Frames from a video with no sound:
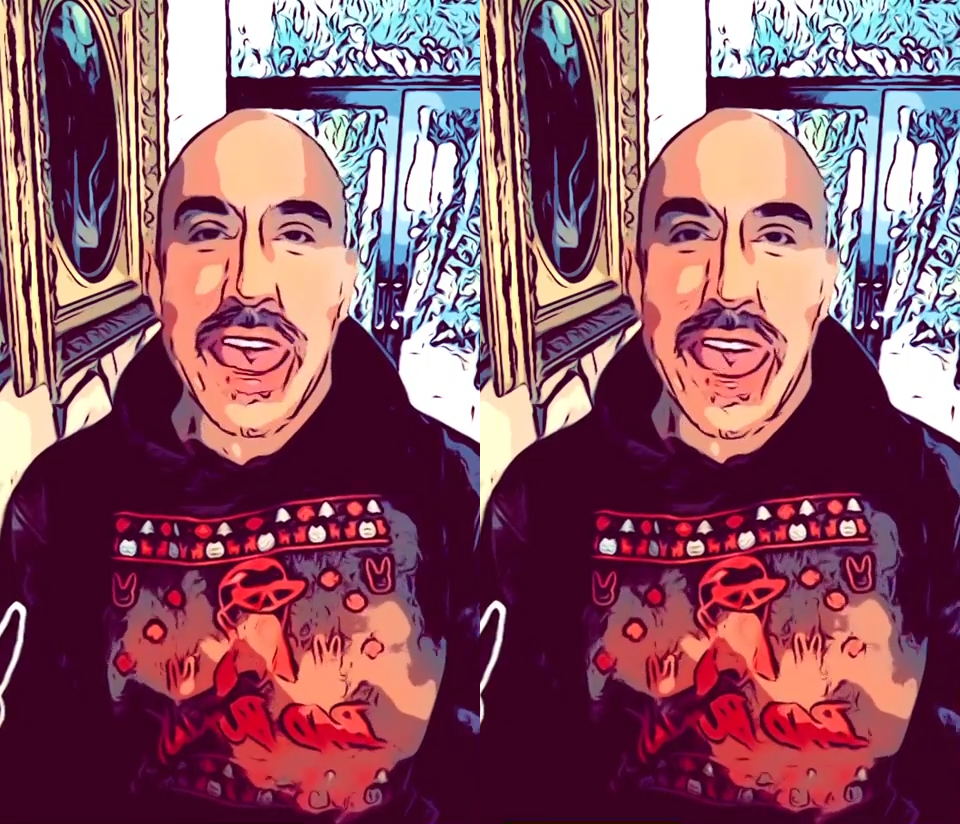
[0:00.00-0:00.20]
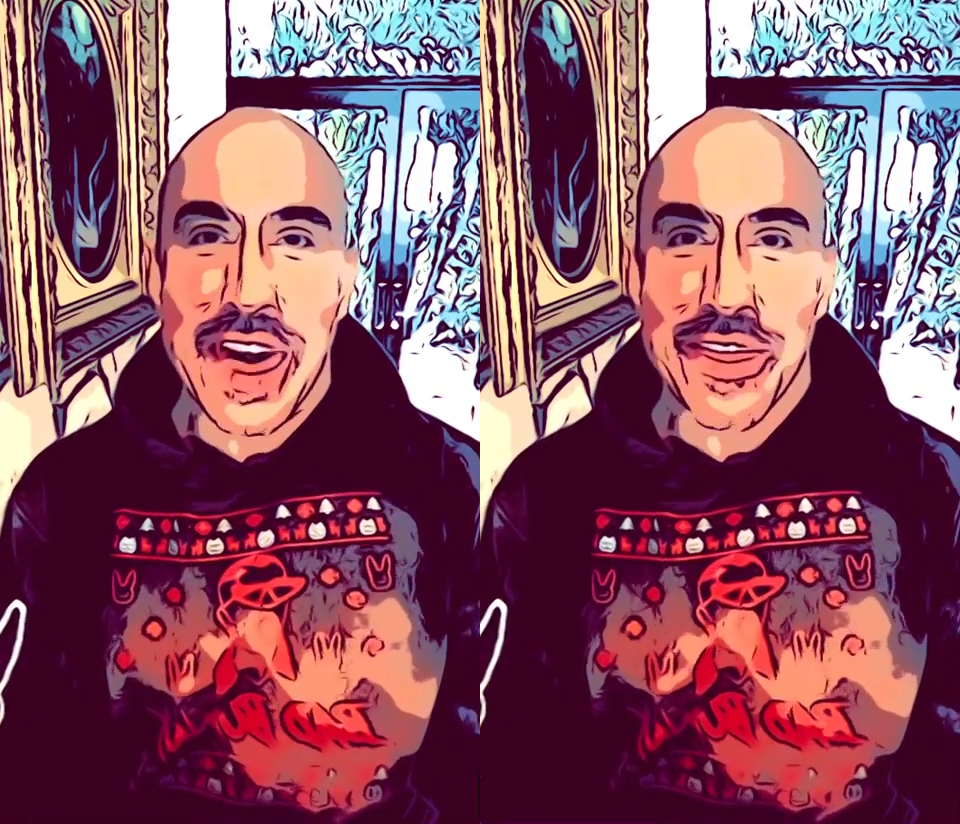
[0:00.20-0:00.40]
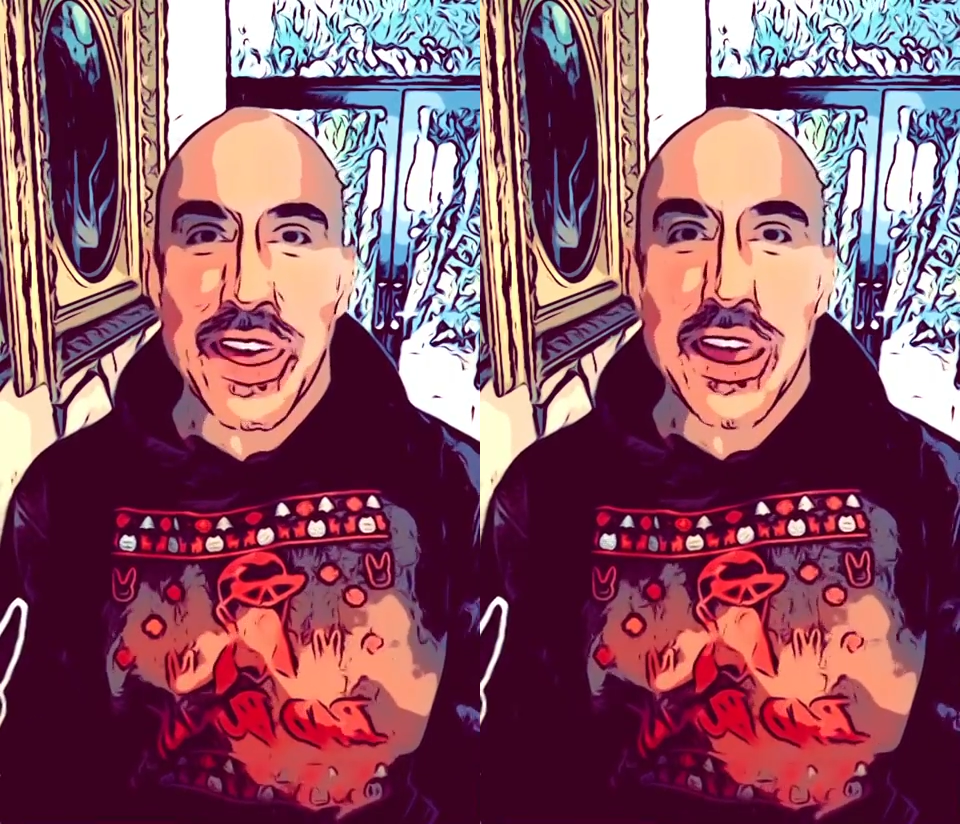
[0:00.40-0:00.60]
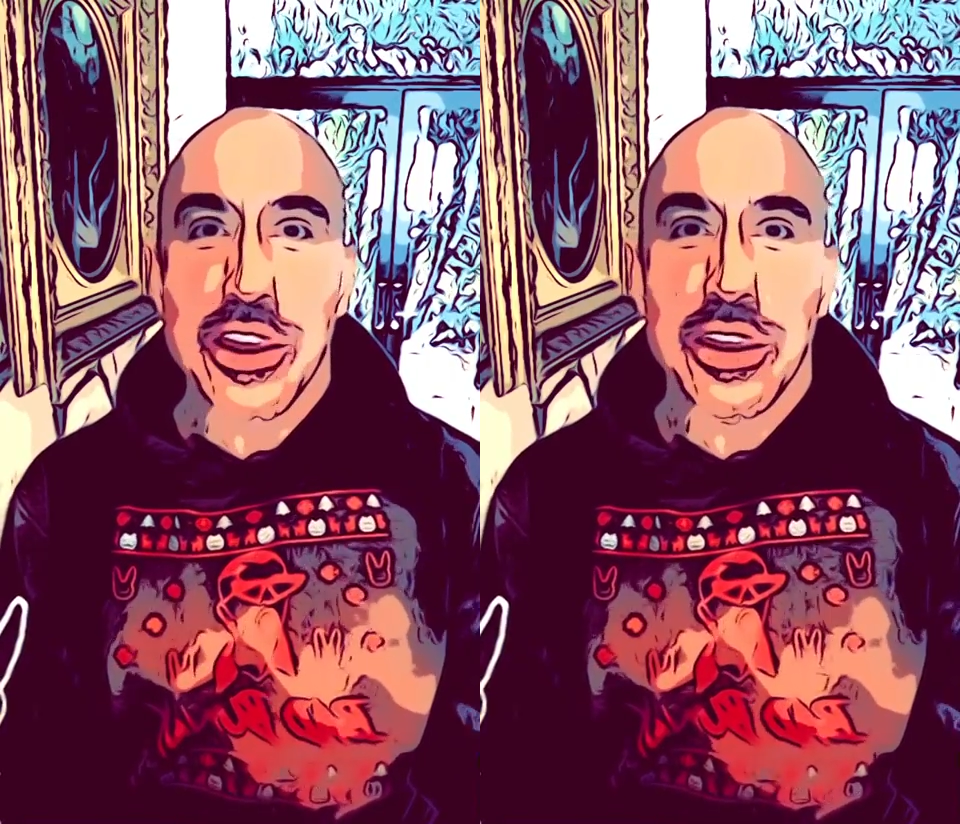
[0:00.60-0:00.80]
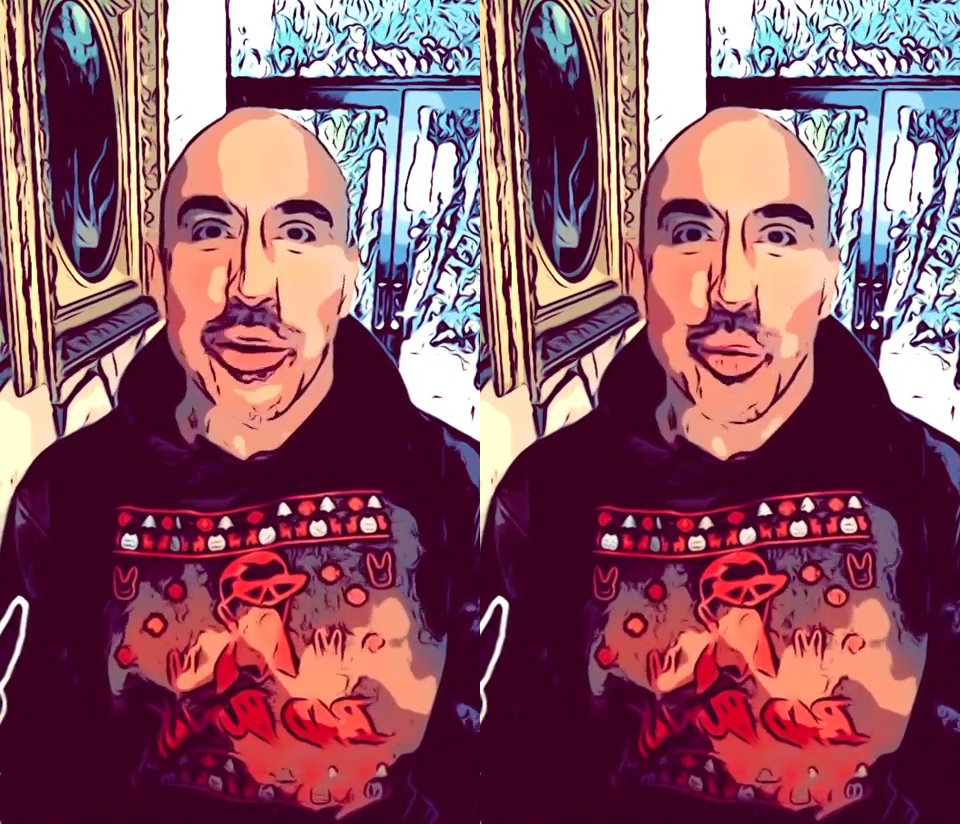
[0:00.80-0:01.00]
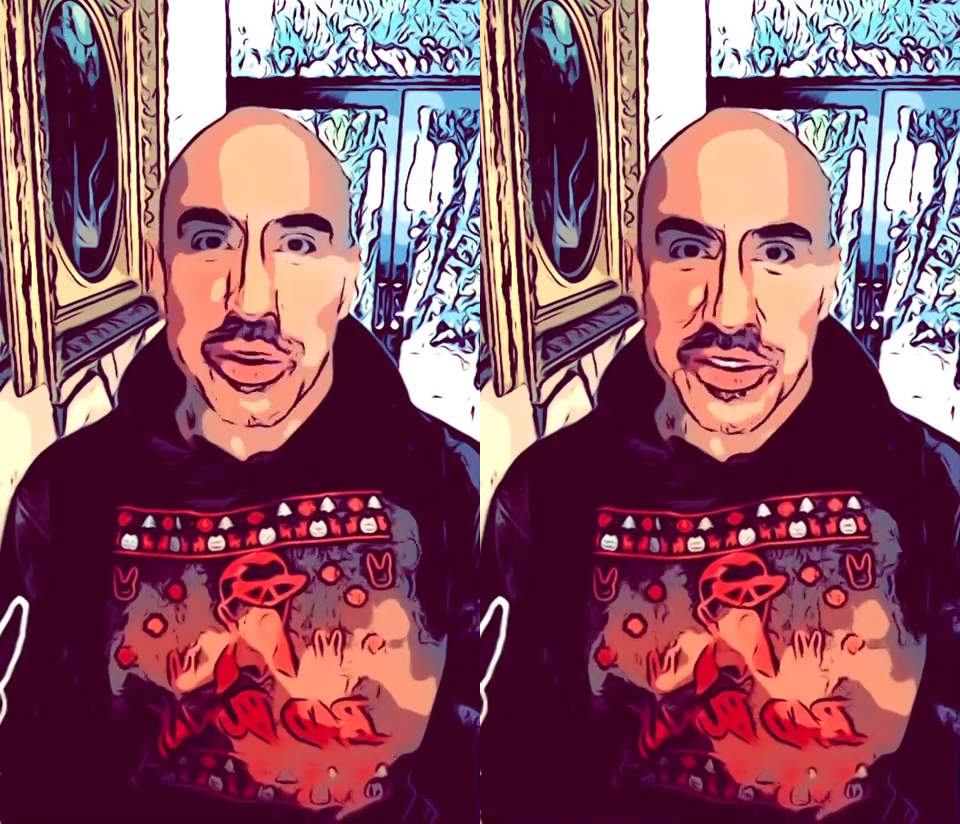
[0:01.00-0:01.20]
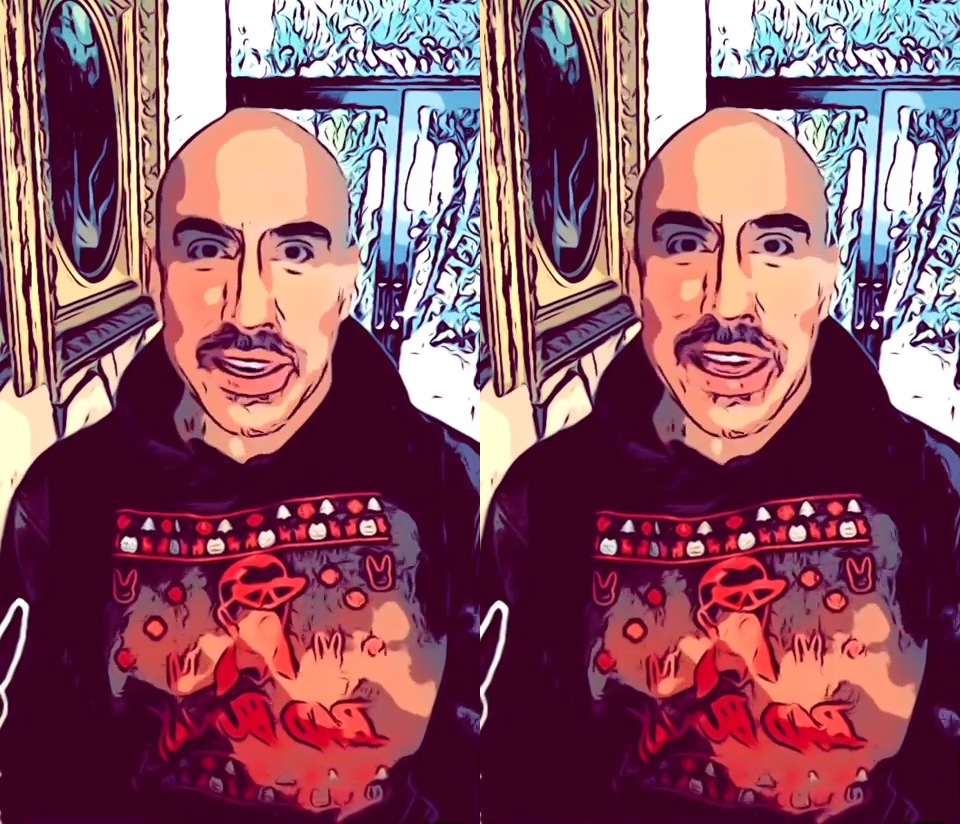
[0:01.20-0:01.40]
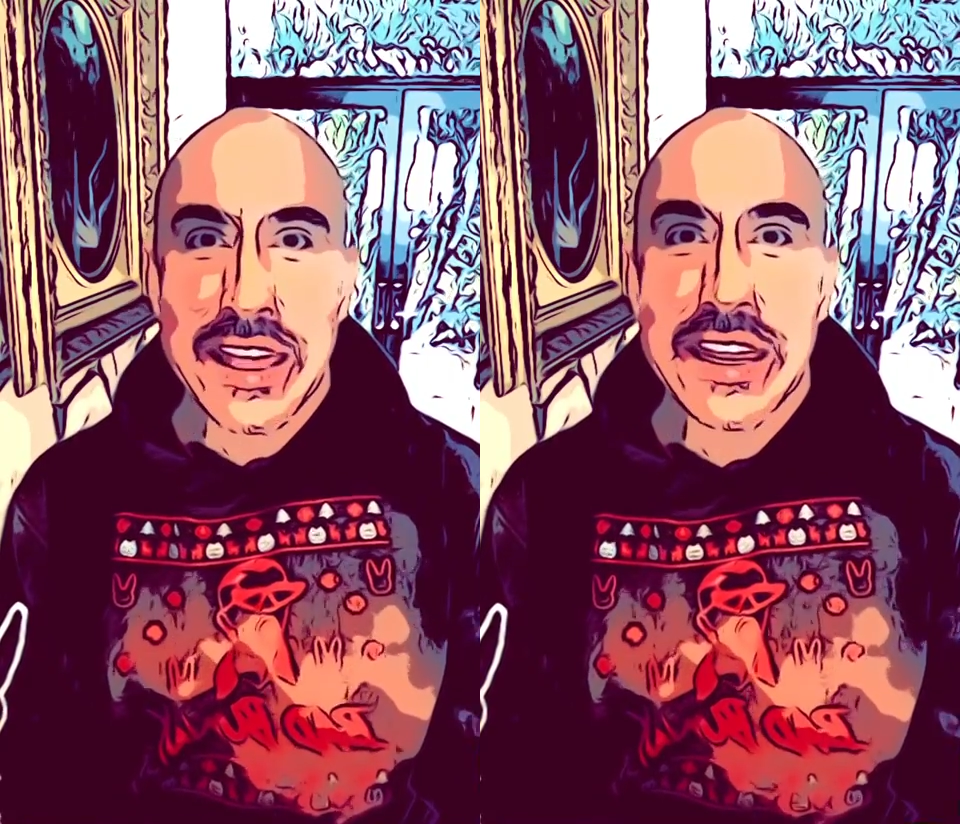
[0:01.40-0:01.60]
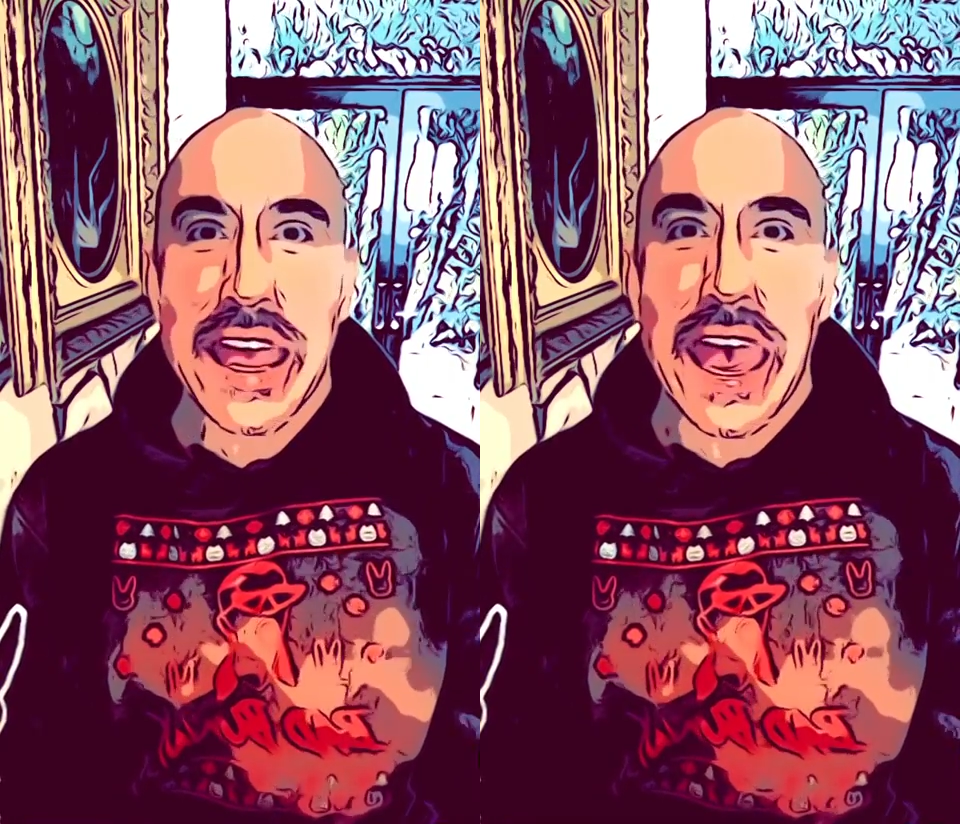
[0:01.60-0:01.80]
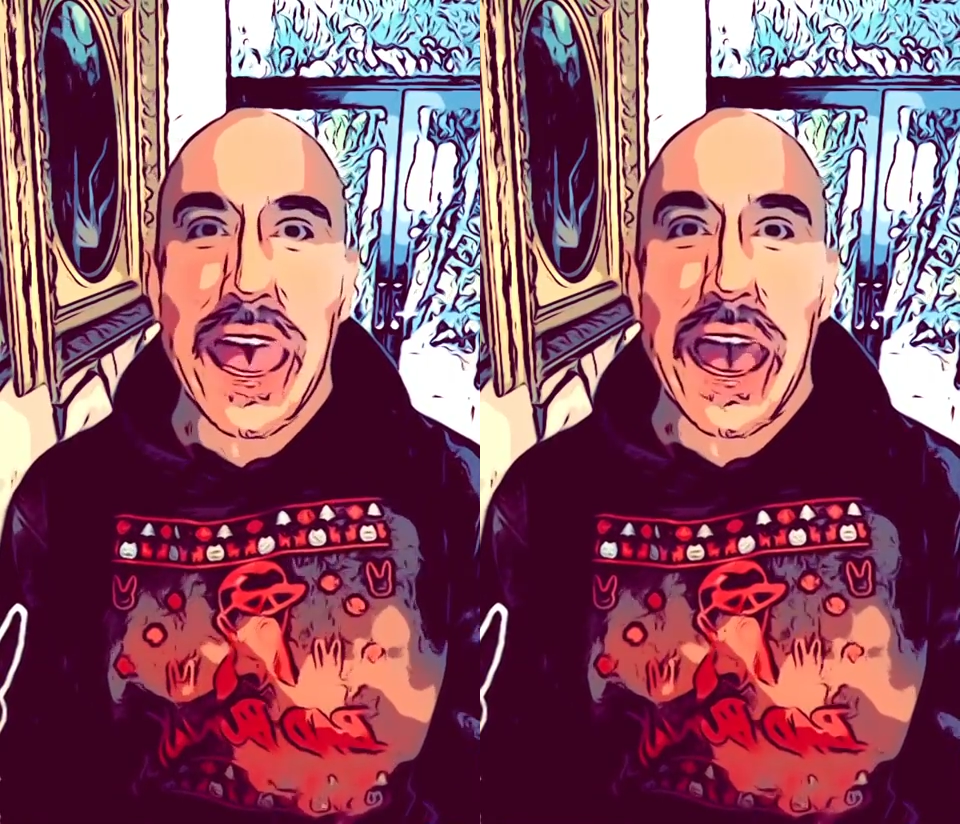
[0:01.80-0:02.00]
and then once again
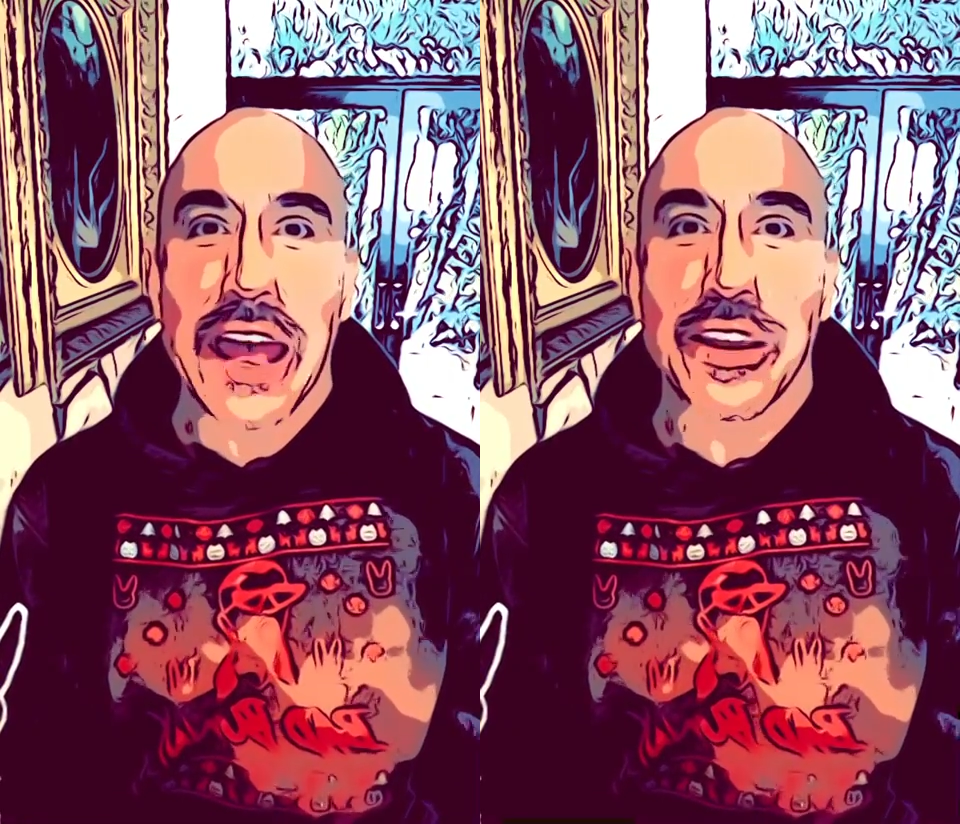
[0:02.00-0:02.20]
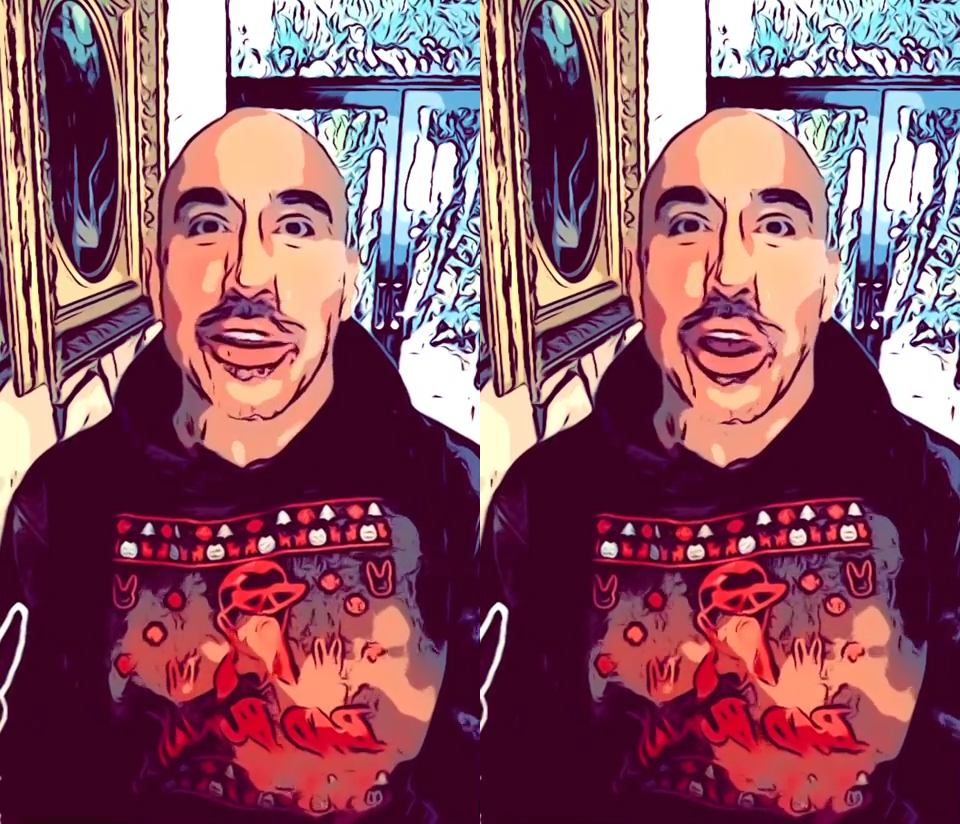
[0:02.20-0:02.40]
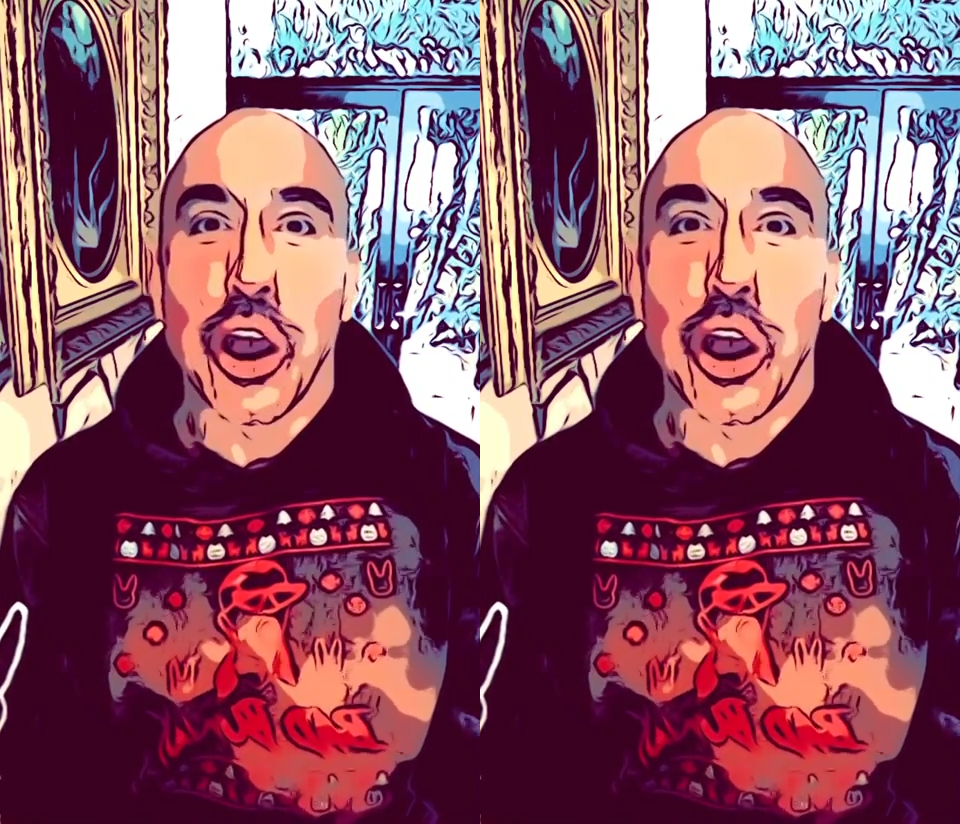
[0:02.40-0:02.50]
at